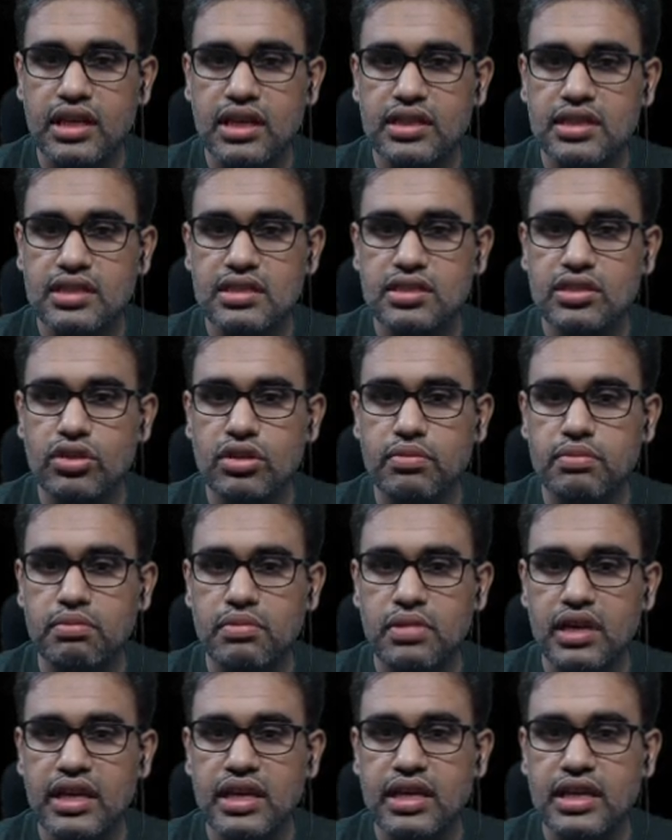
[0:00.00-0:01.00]
This is your
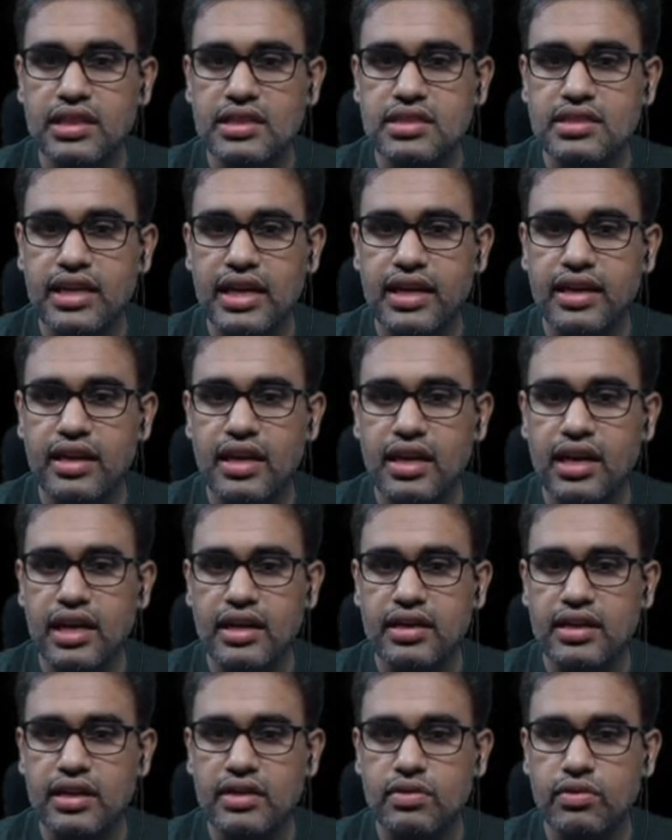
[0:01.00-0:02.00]
median sacral
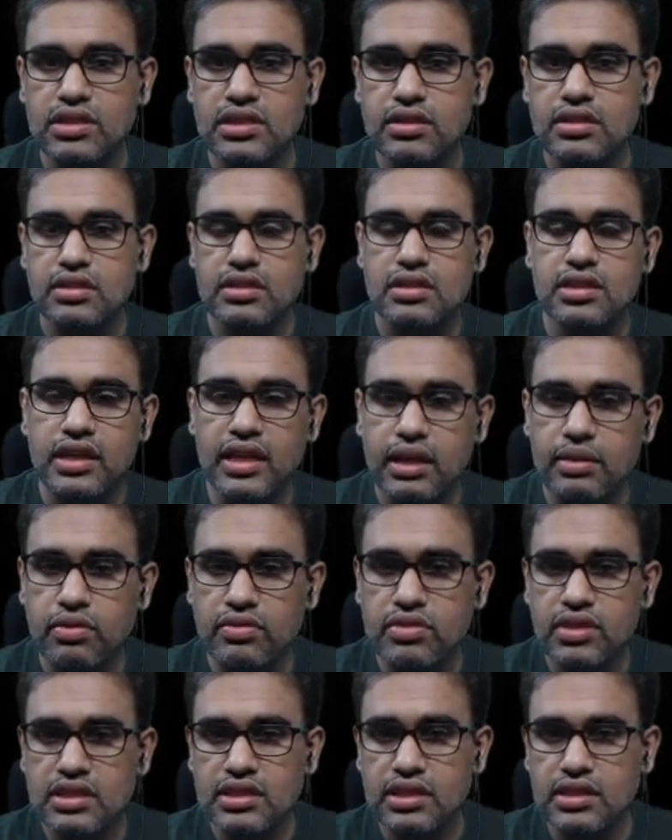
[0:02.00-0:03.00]
artery, which the name of
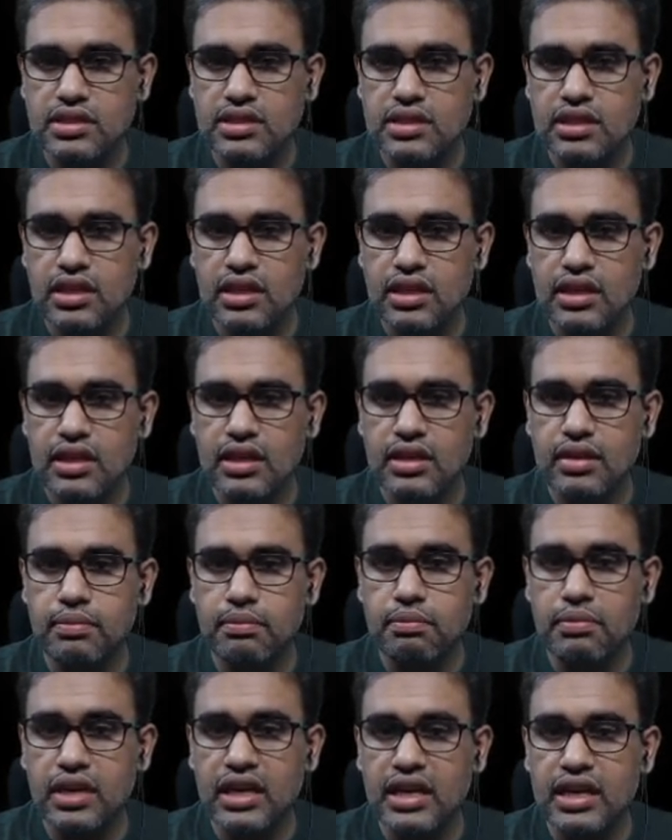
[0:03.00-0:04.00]
this is
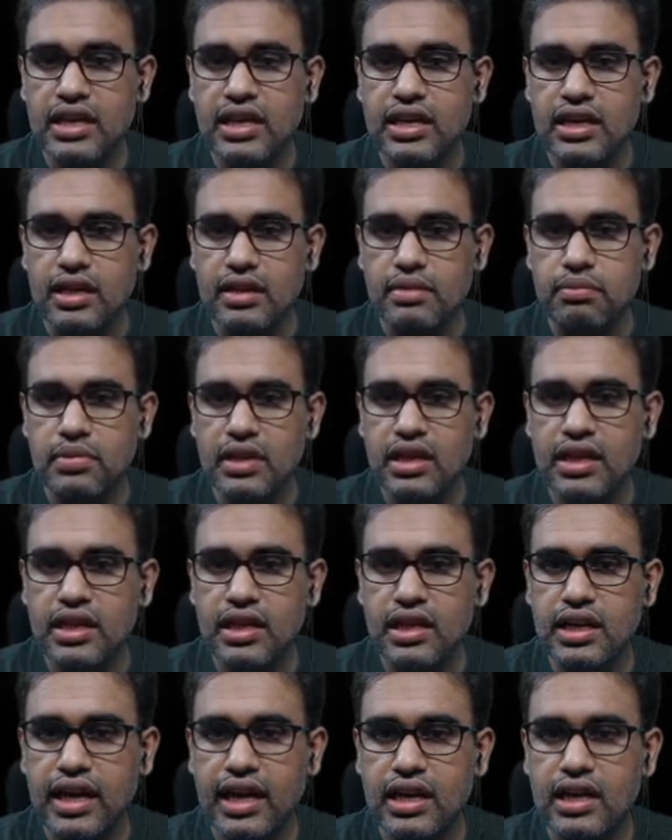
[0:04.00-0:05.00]
median.
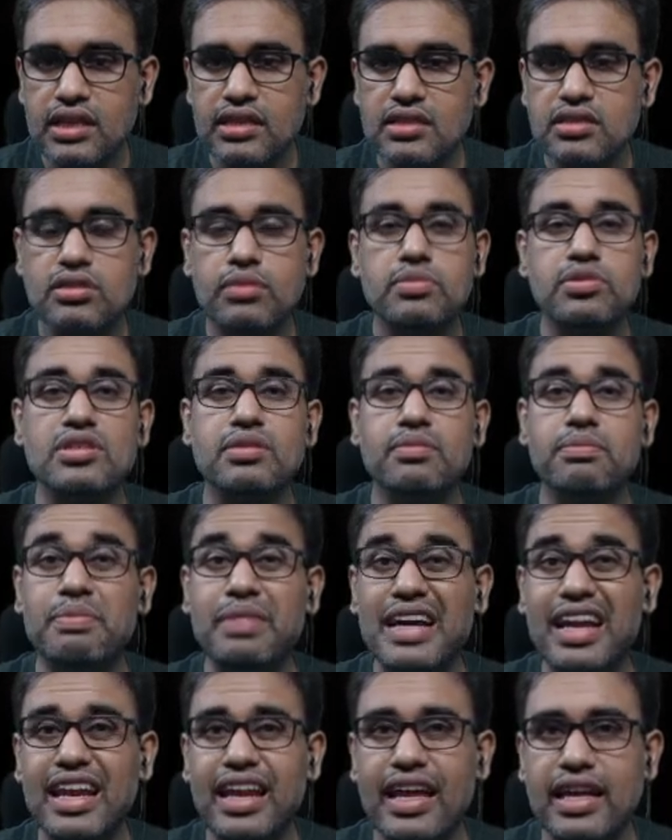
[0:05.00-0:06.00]
N is
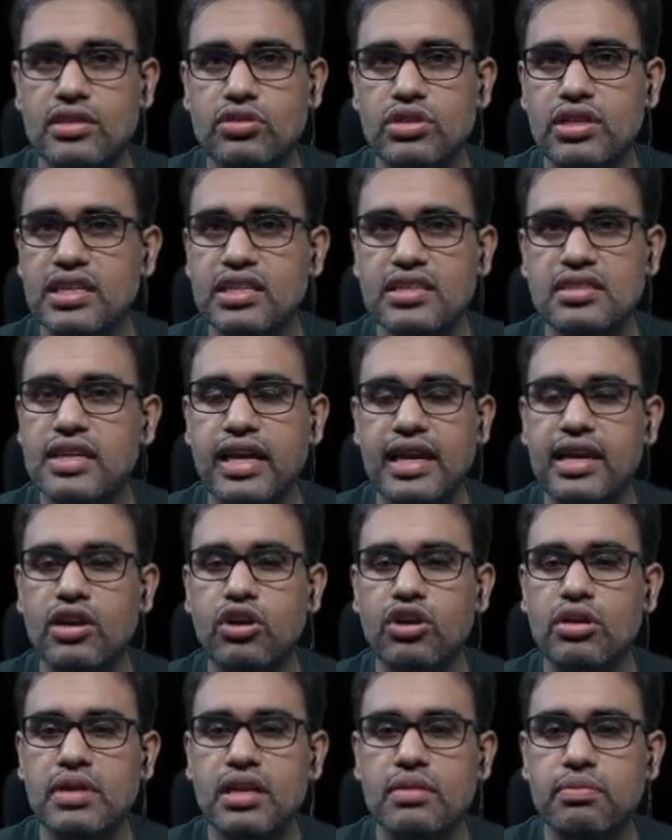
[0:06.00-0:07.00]
midline, so it is cannot
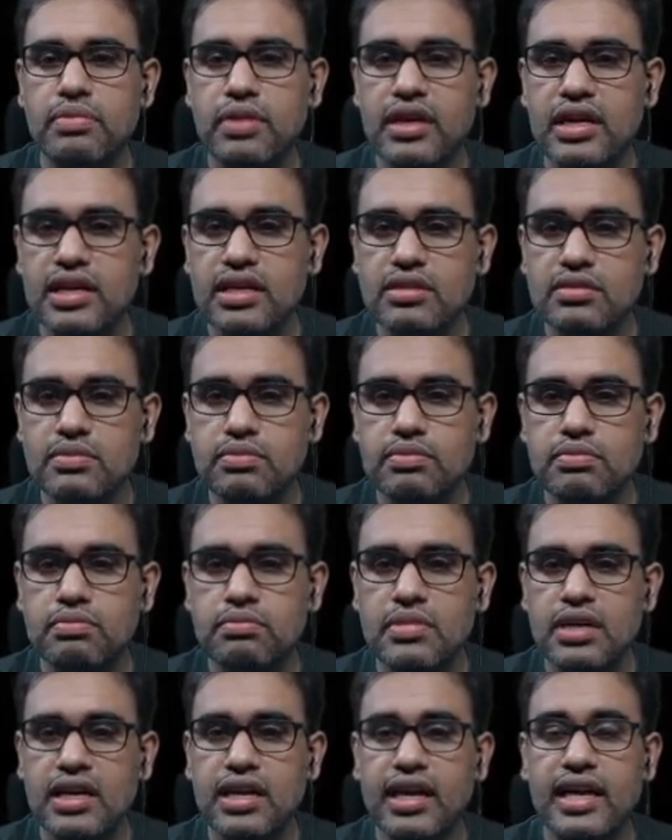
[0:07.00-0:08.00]
be impaired, it is
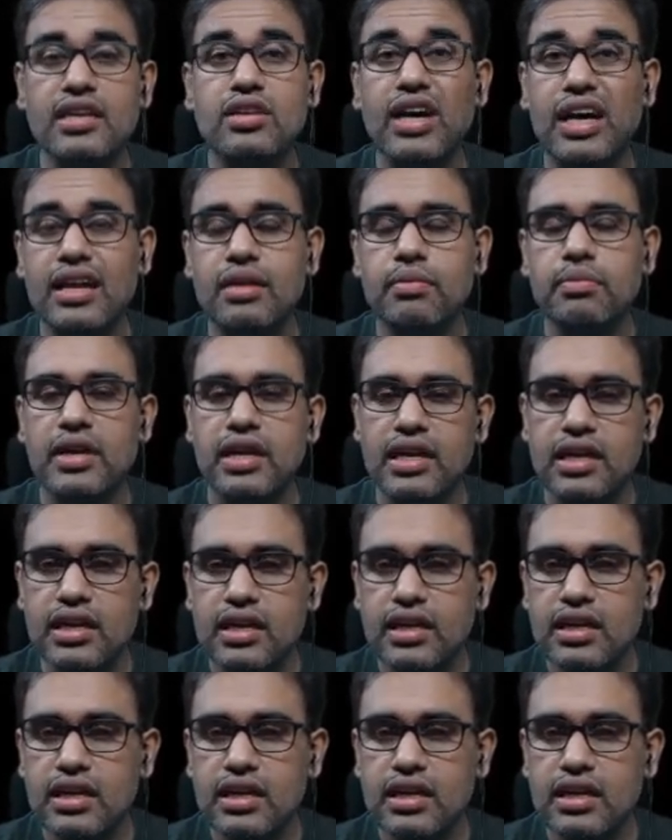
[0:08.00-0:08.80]
midline unpaired.